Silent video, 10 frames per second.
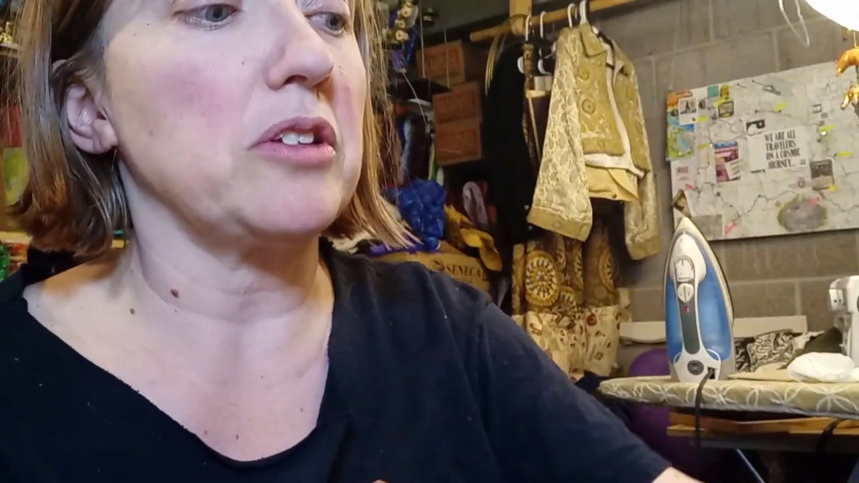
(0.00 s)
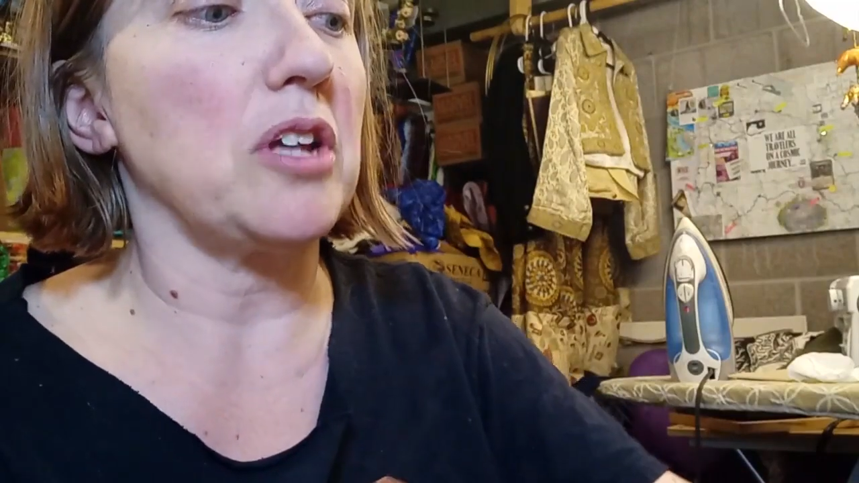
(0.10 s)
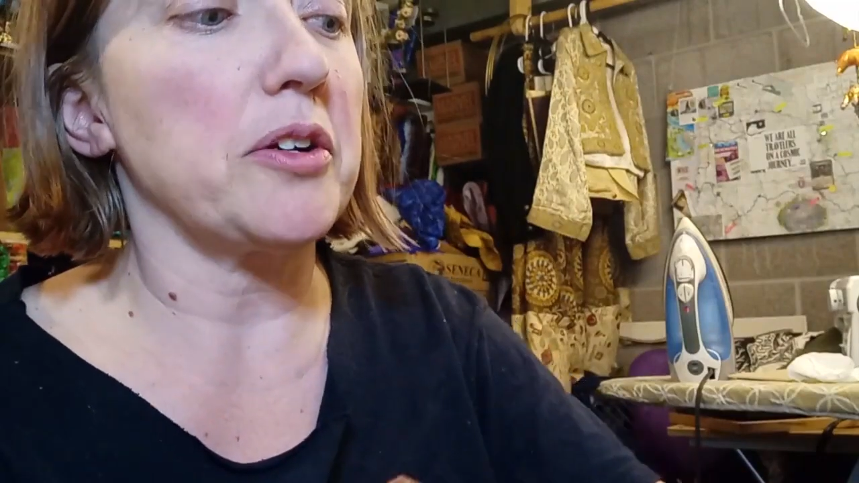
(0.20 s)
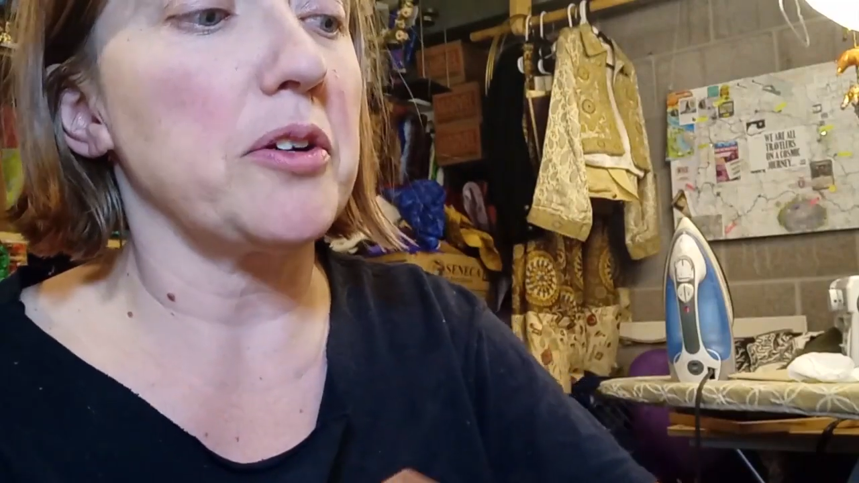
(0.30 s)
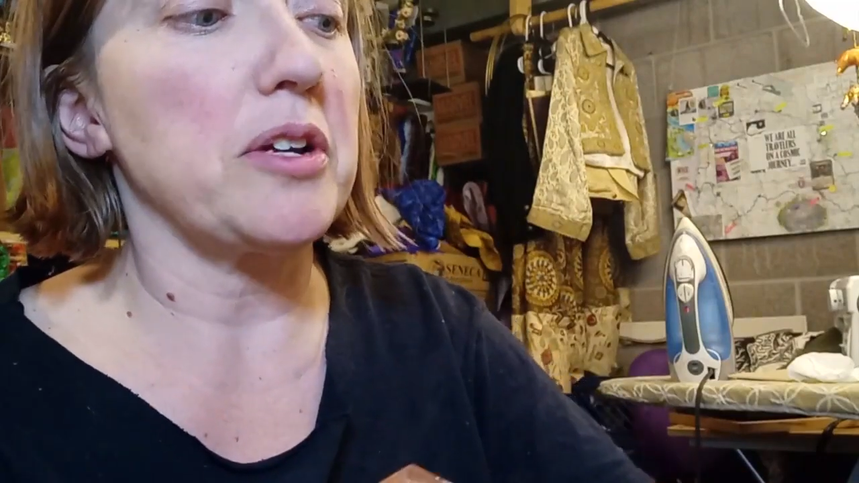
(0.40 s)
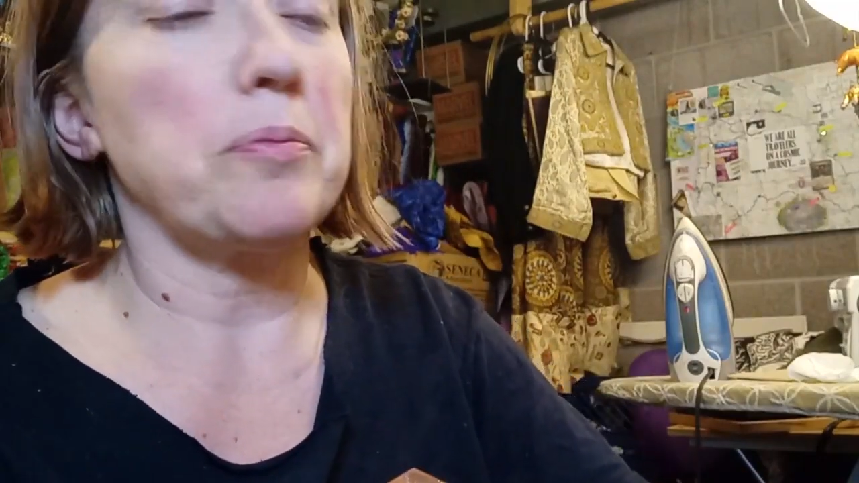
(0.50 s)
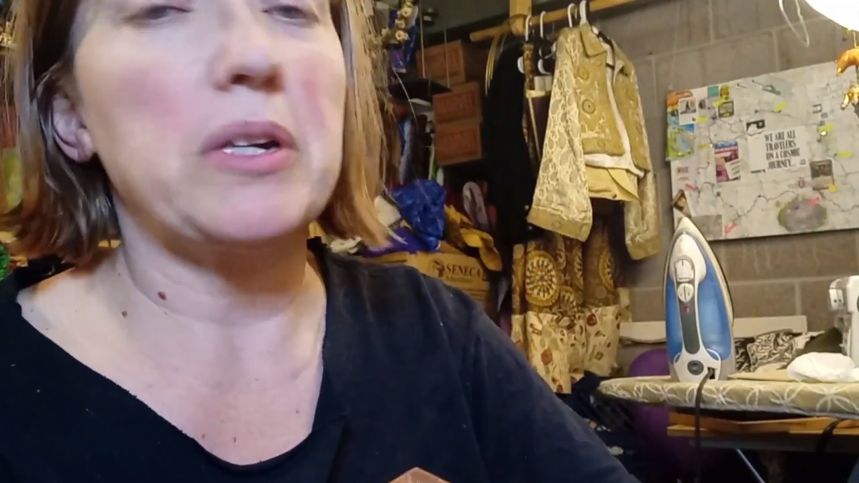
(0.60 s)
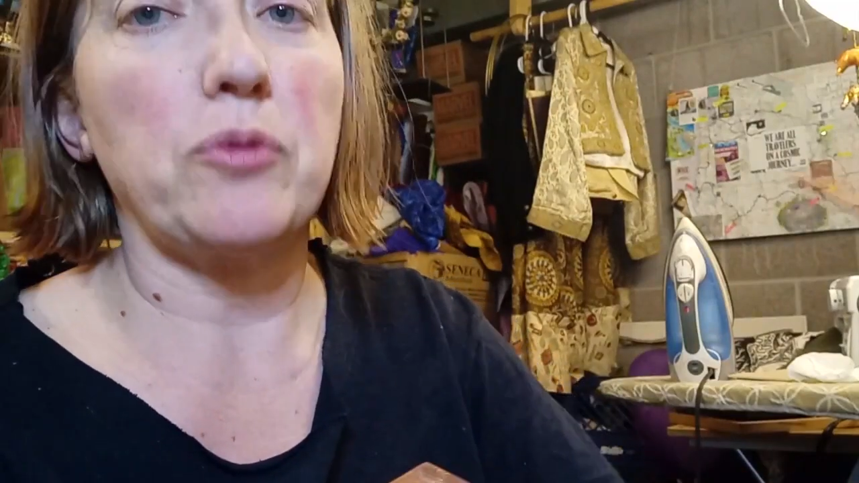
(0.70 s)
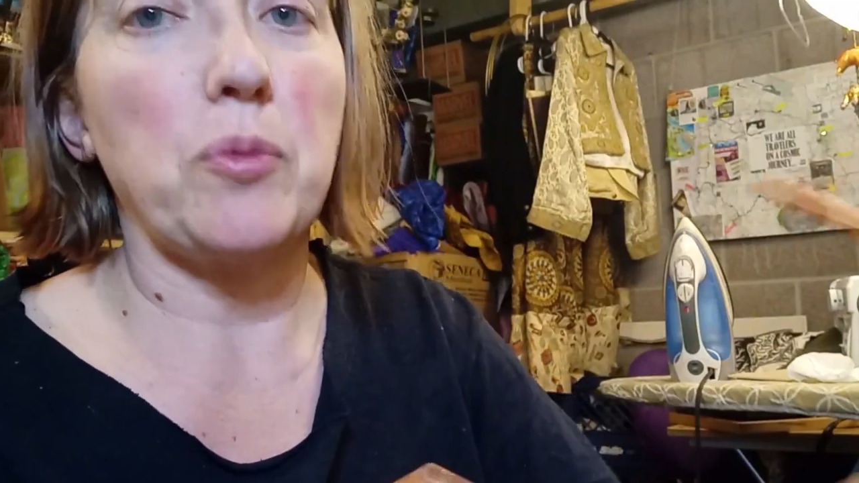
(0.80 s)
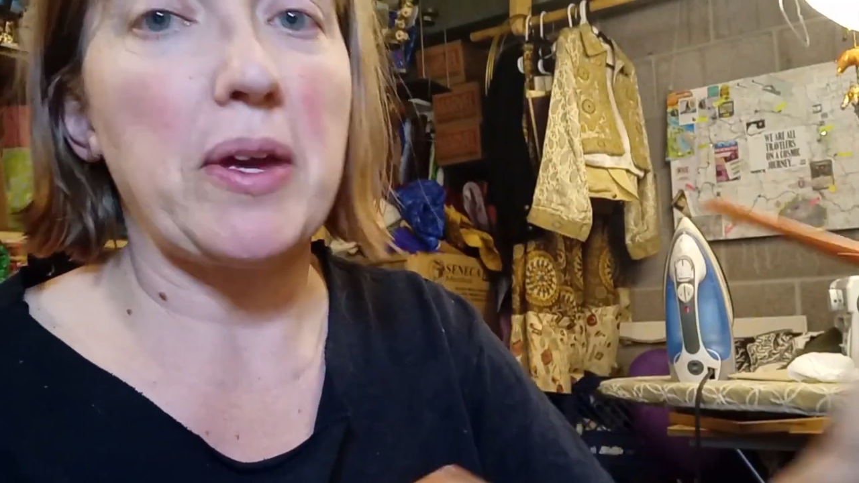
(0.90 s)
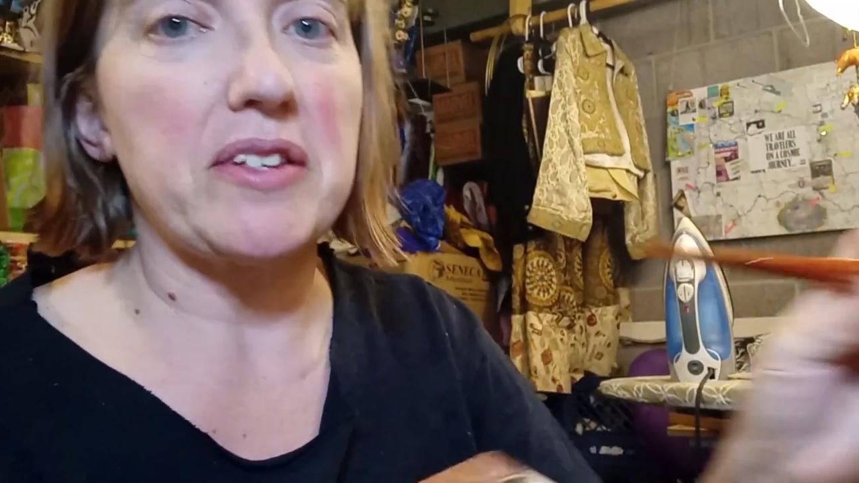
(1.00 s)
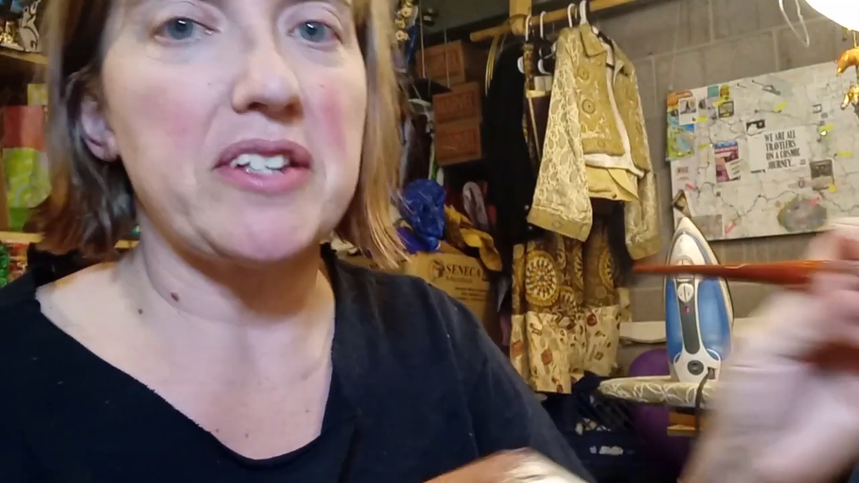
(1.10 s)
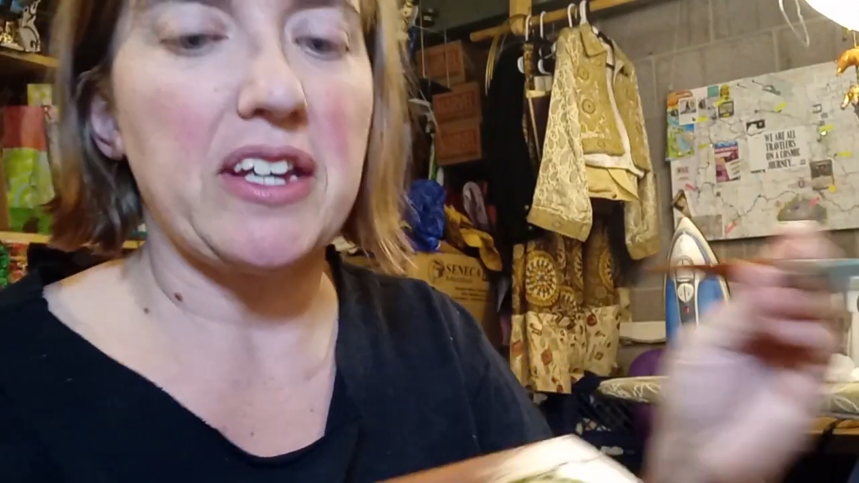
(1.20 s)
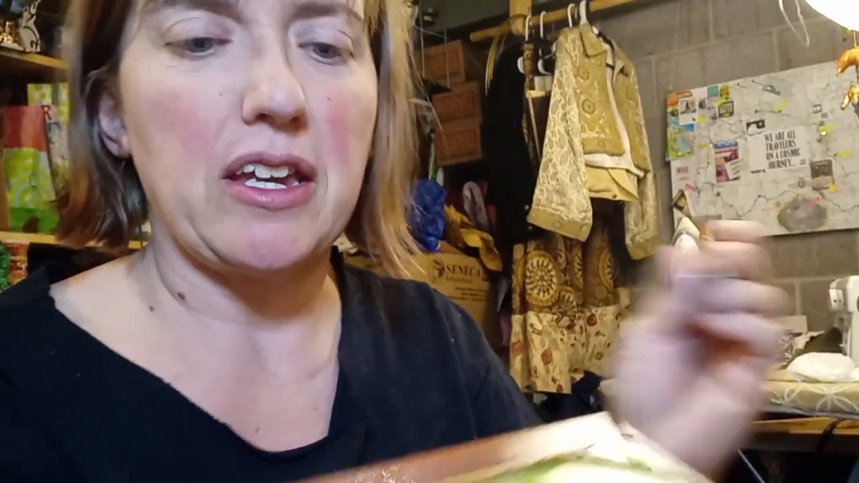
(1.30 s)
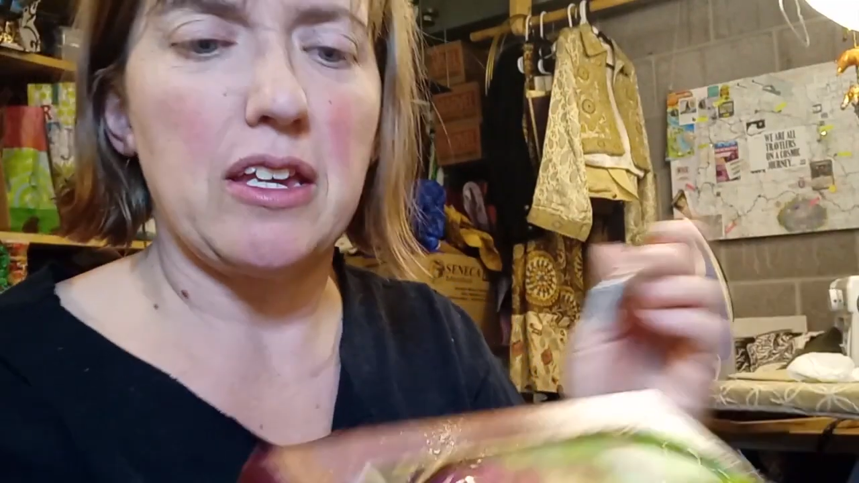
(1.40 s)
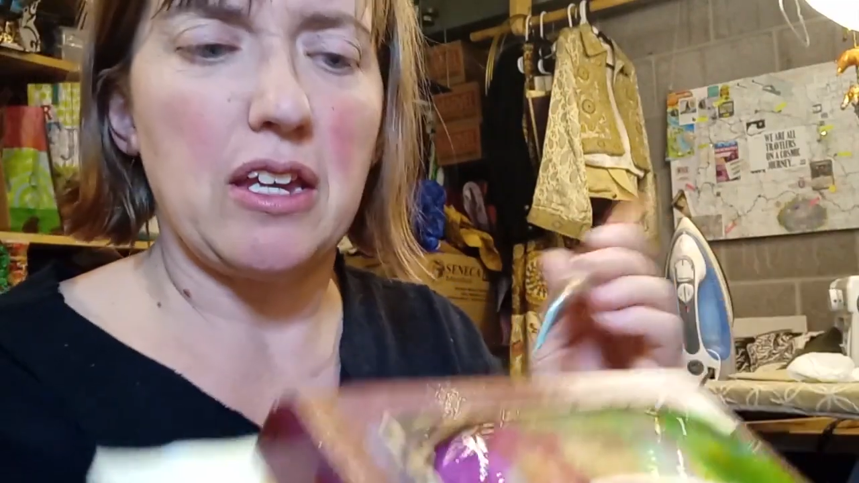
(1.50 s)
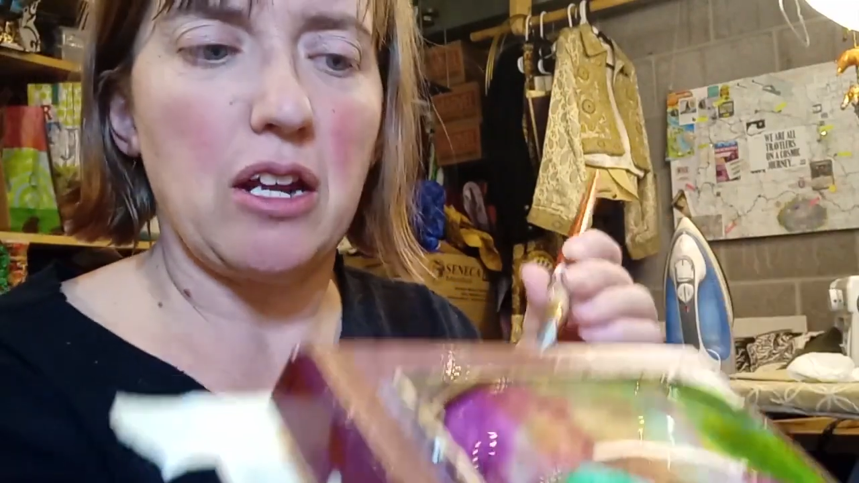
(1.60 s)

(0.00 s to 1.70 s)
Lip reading: lottery but never buys a ticket,